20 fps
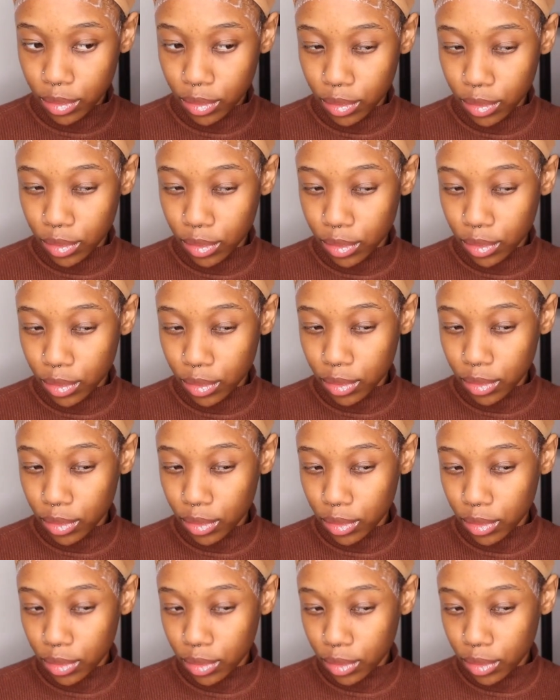
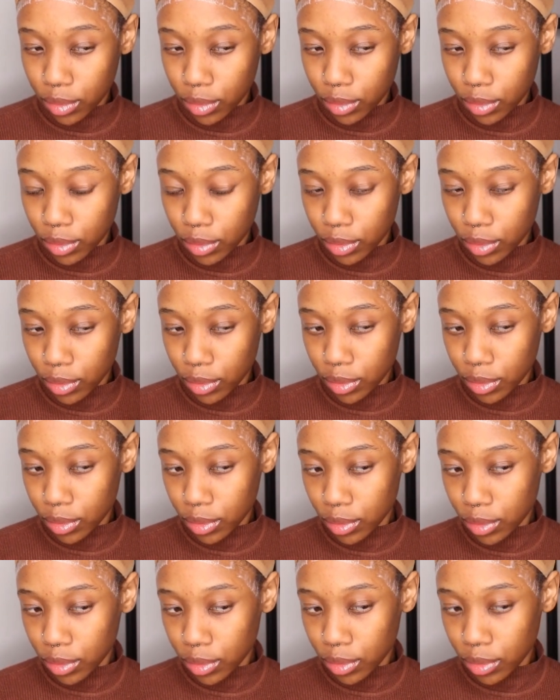
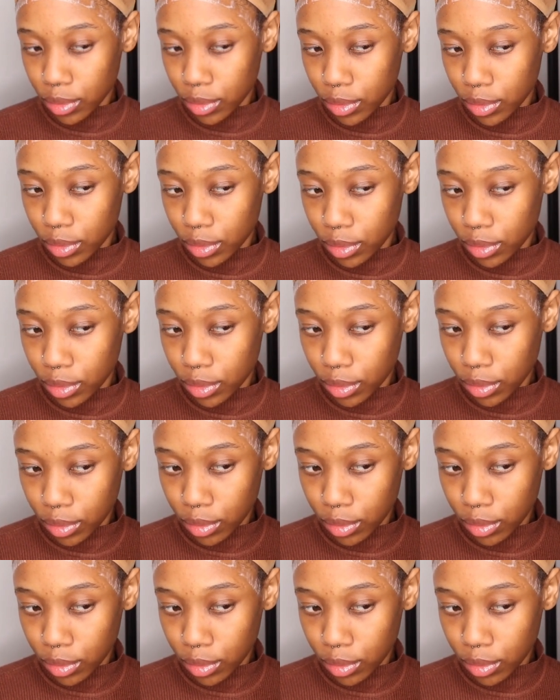(silence)